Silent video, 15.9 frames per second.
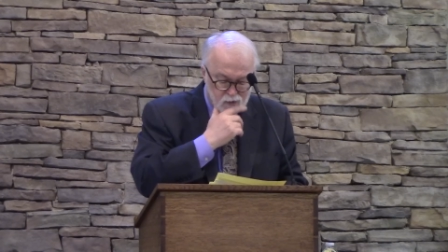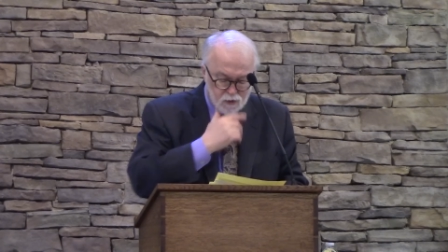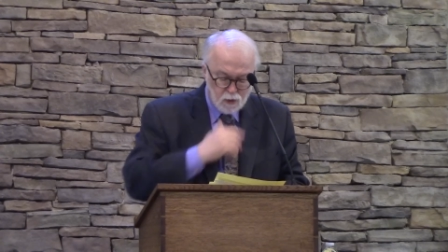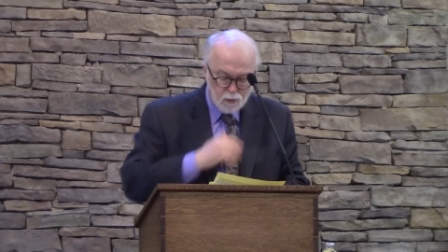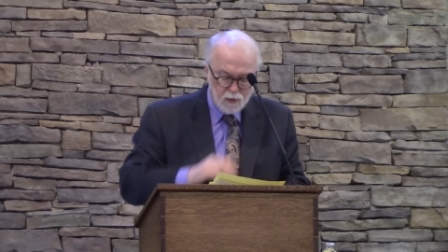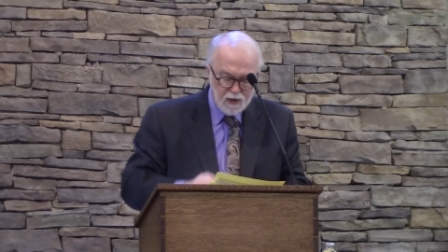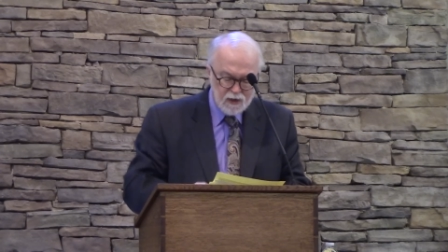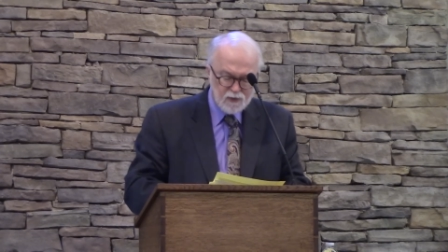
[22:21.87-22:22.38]

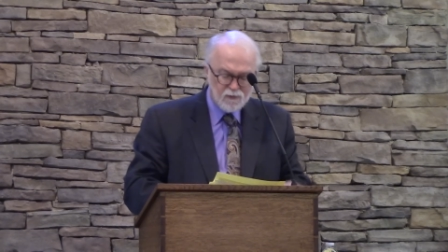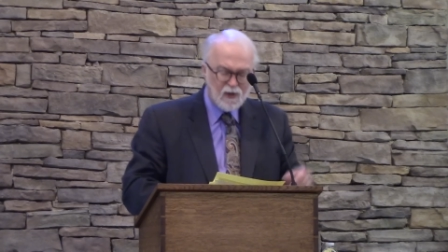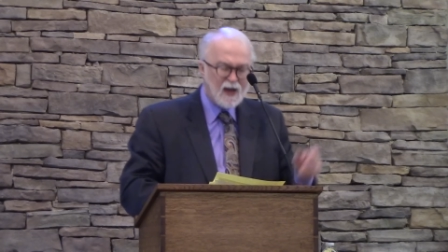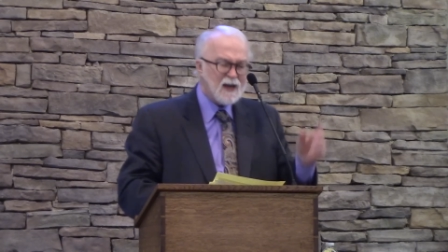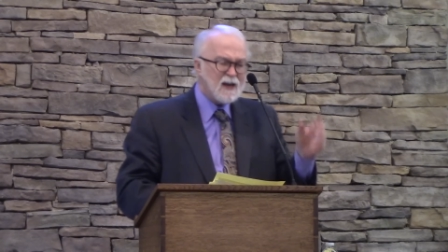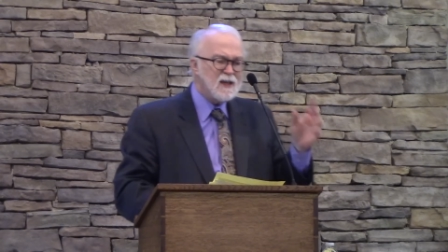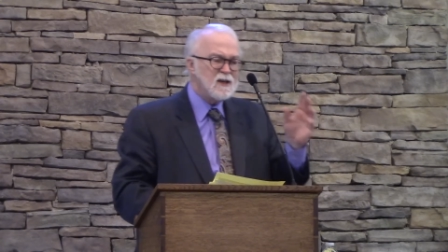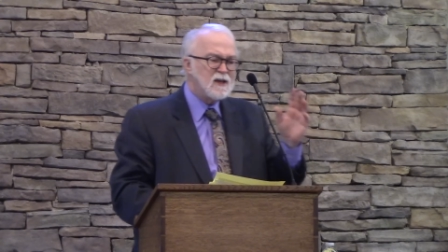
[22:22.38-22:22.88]
So when he's
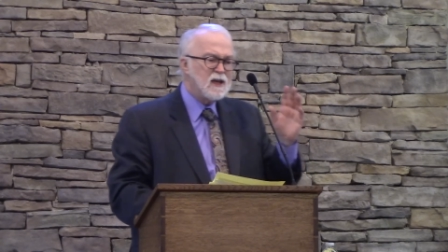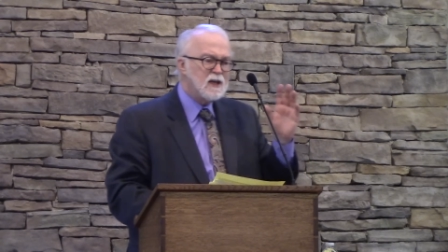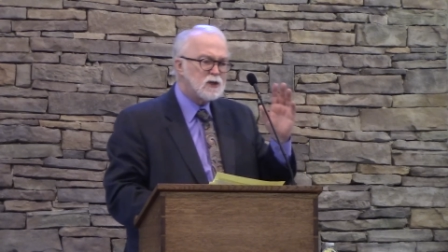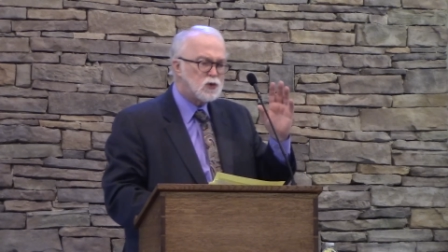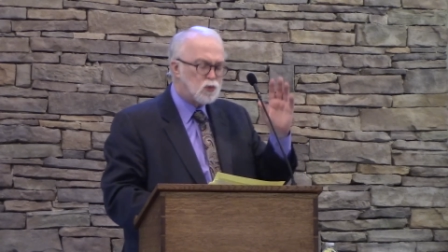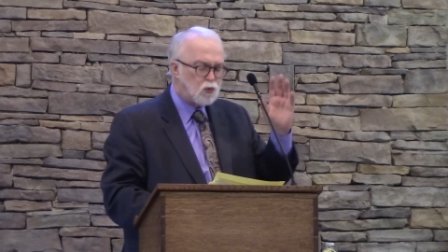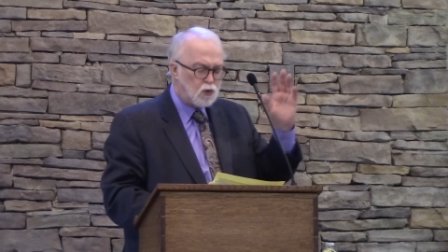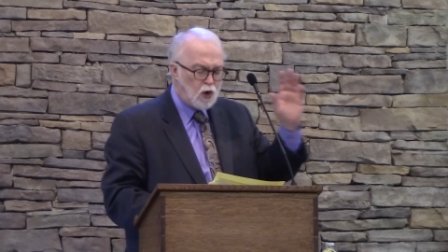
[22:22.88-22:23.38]
fighting
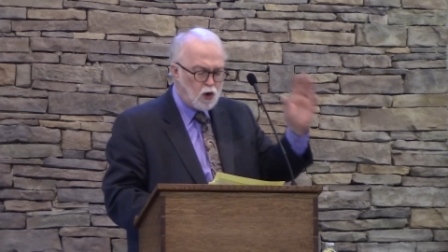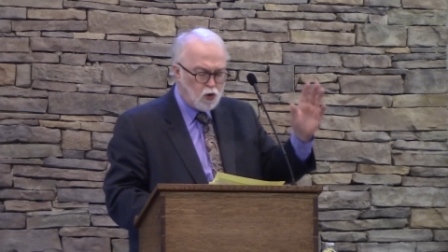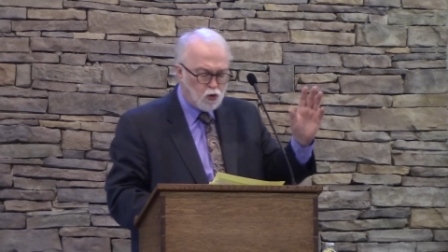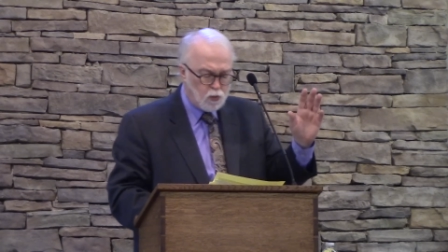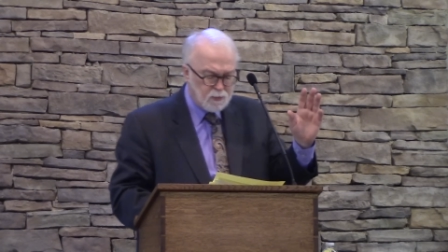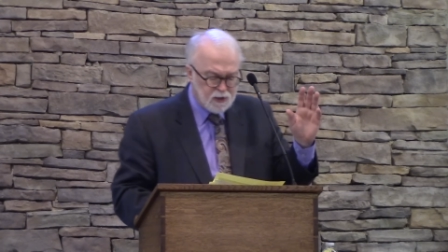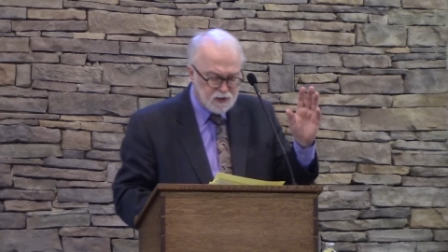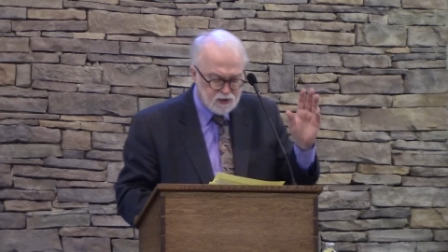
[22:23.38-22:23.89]
against
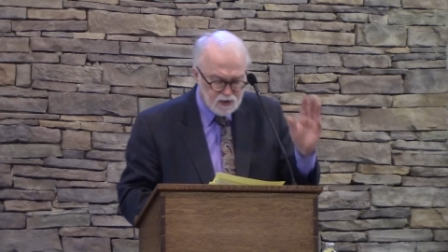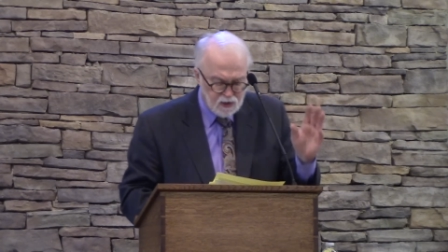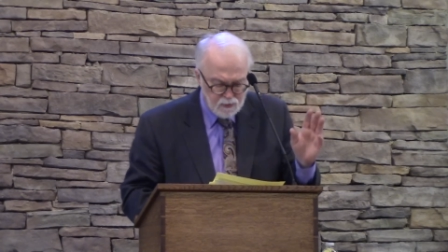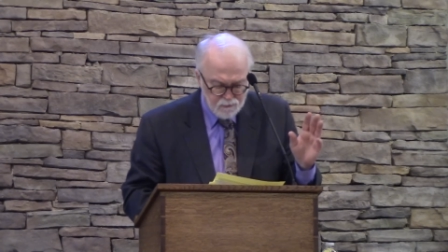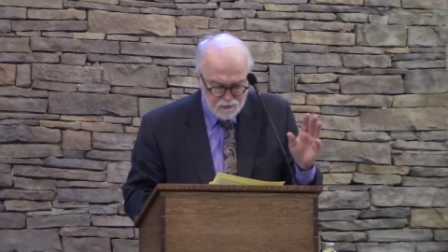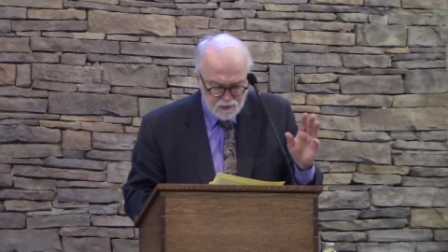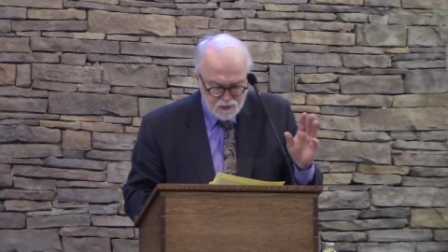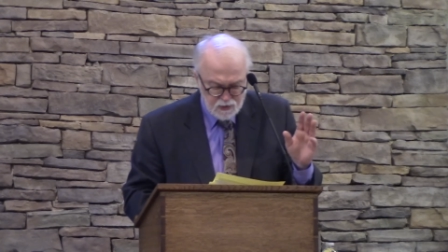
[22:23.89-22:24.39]
Rome, his
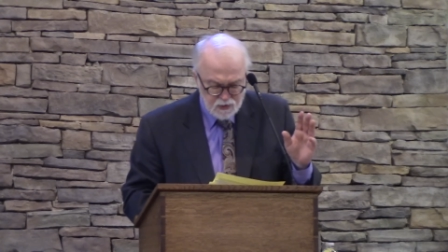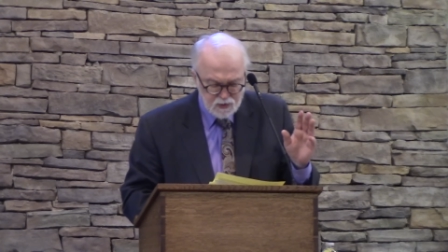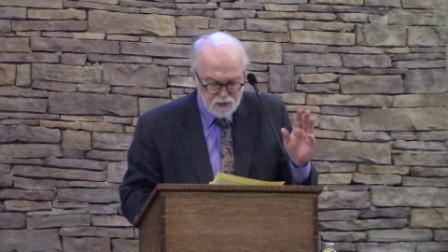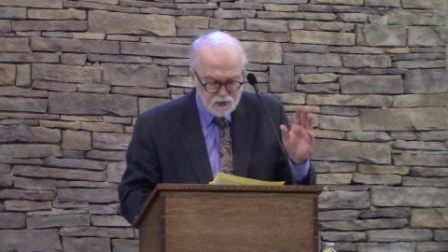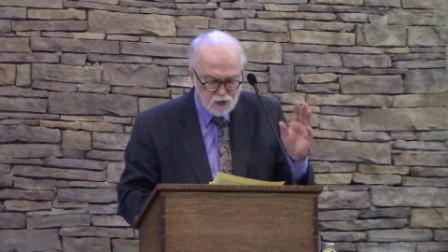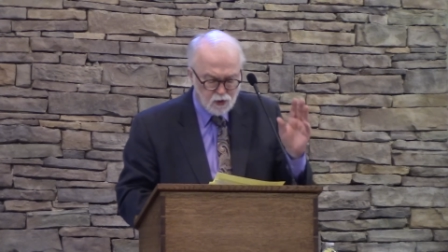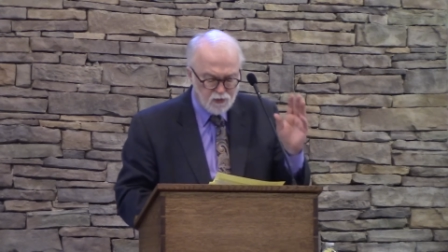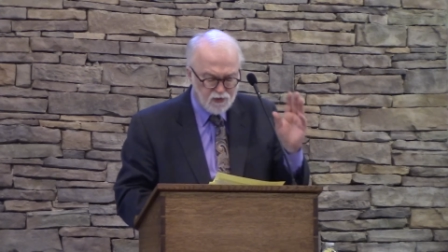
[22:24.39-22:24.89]
emphasis
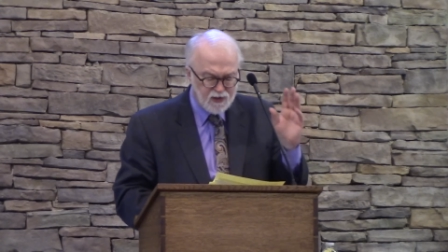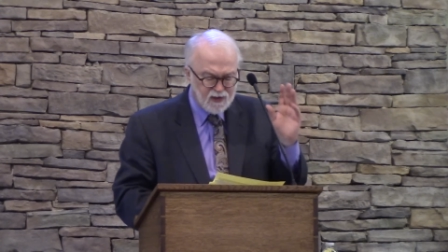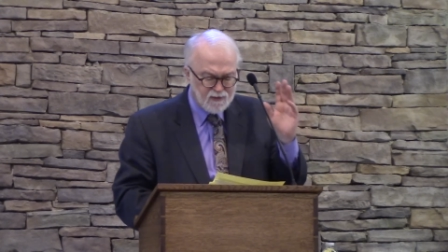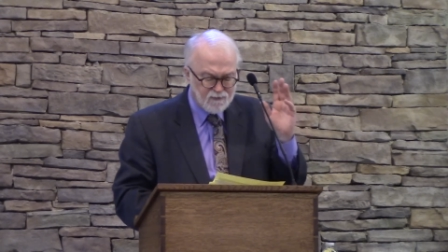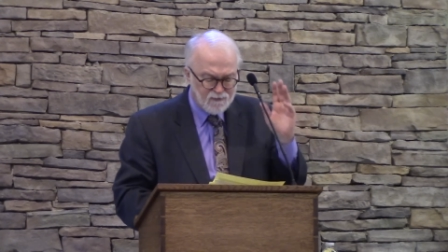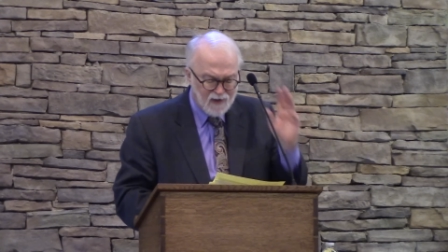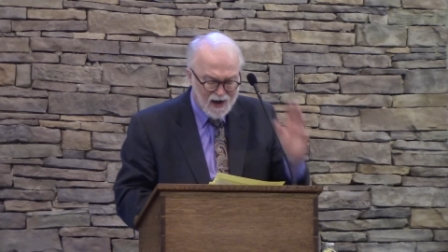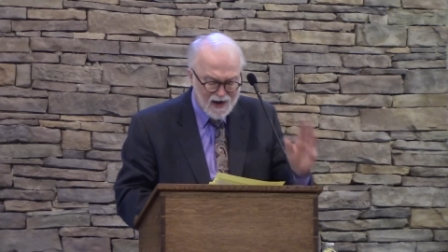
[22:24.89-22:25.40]
is on the
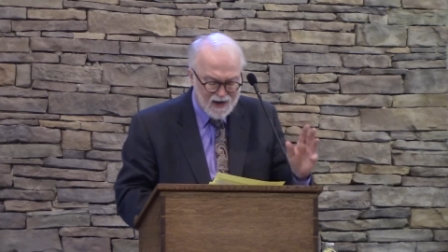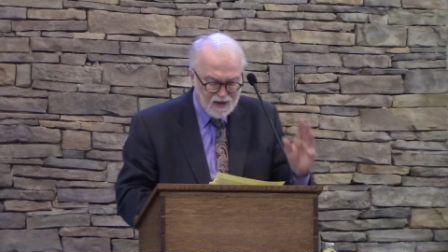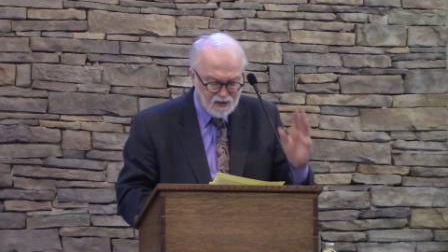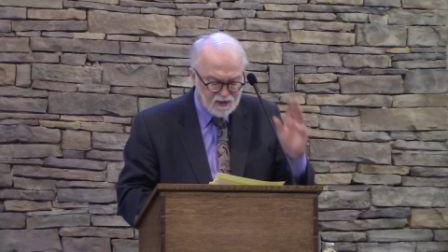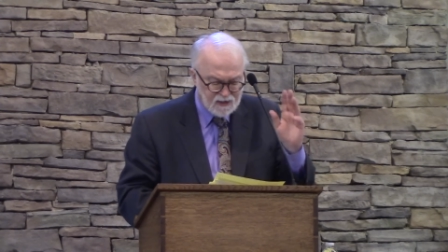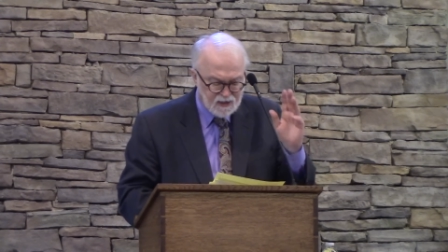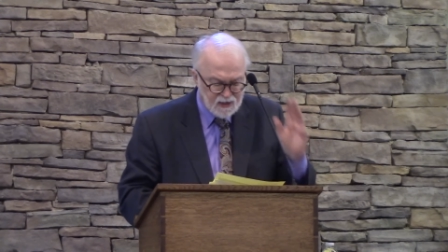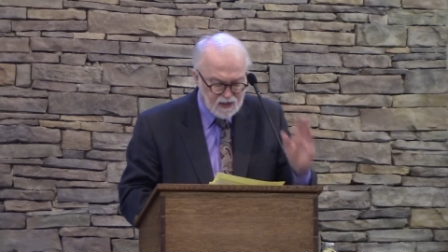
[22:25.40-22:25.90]

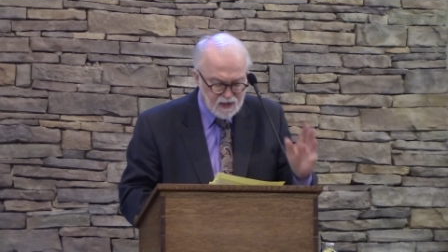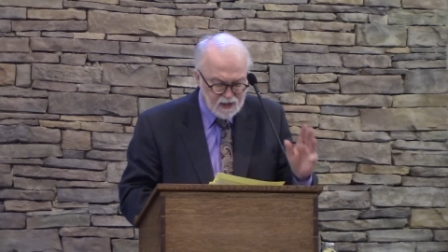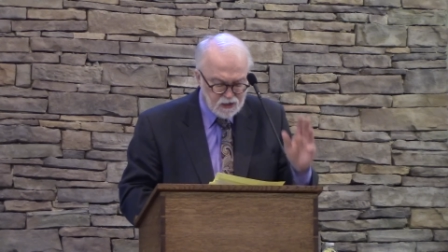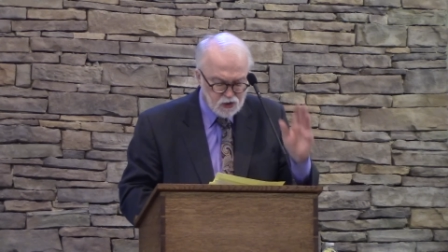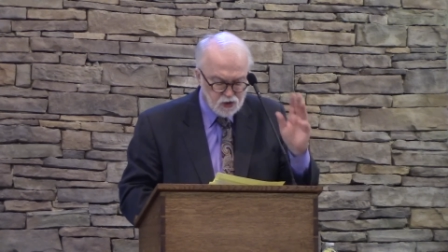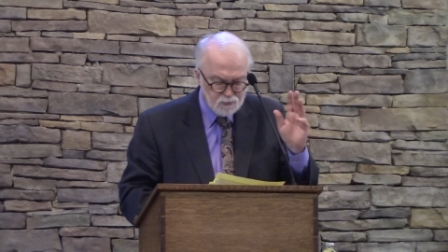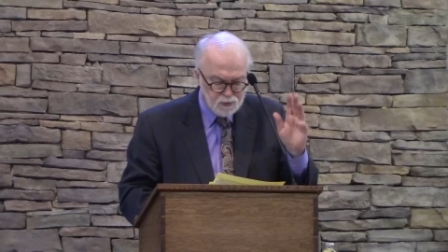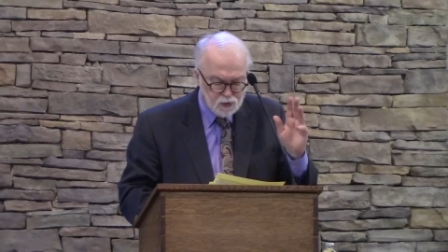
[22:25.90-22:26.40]
inviolate
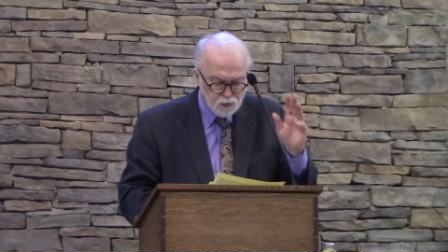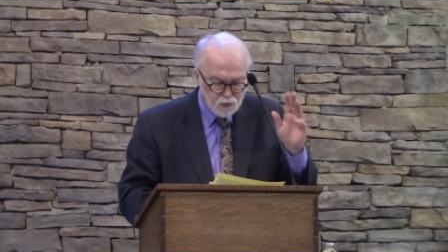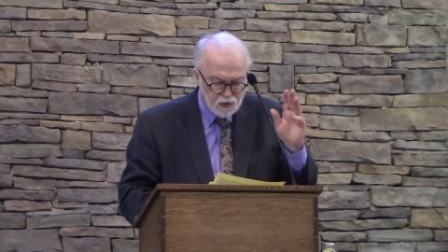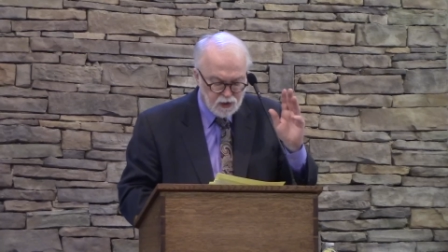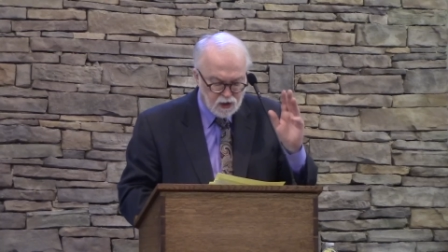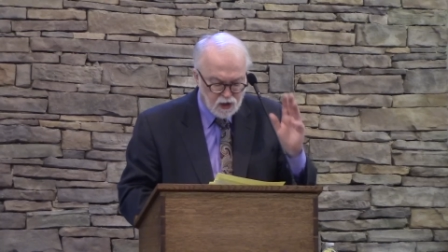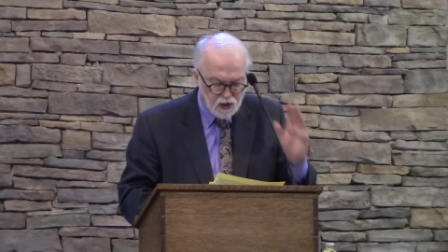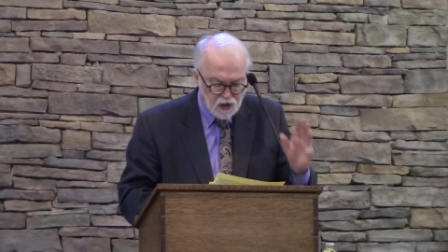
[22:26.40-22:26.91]
connection
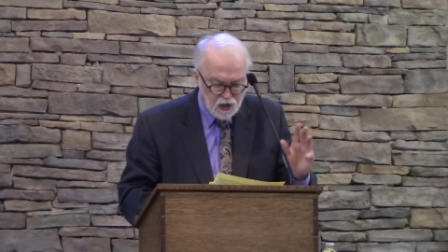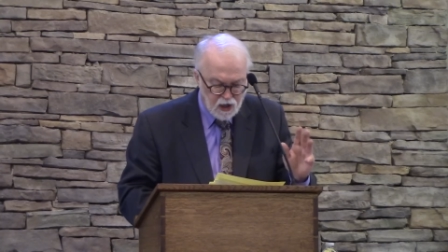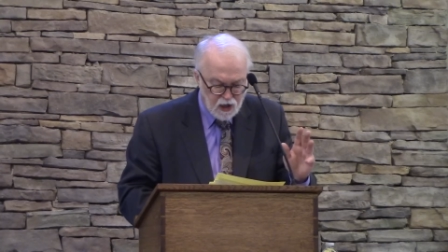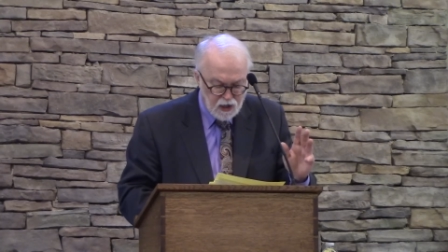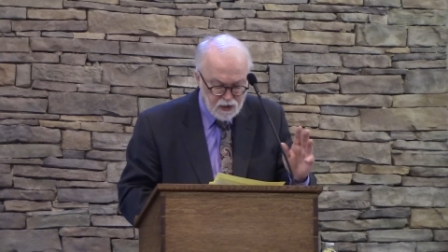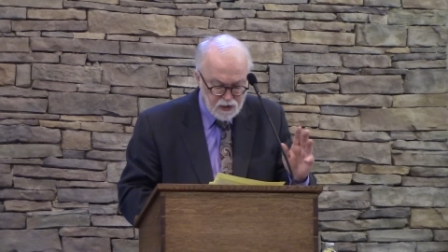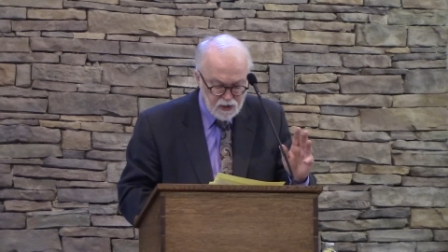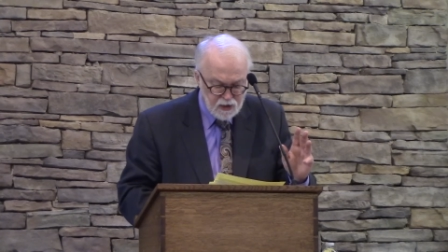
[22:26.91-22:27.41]
between
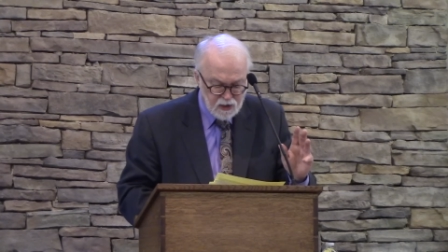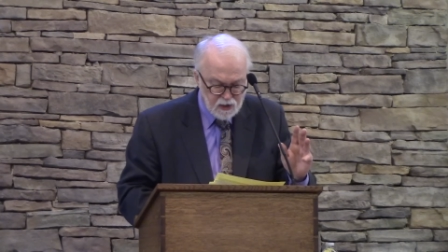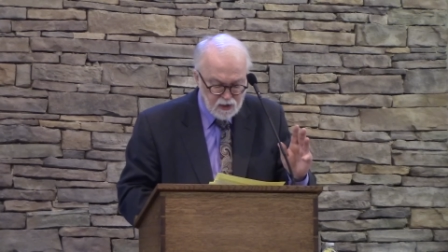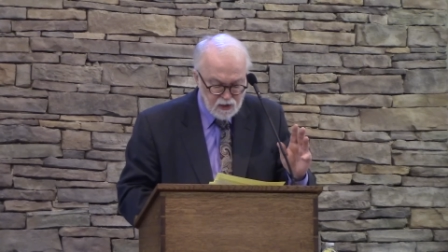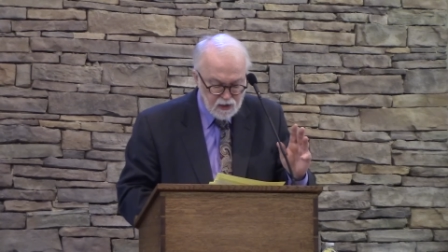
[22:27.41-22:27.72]
God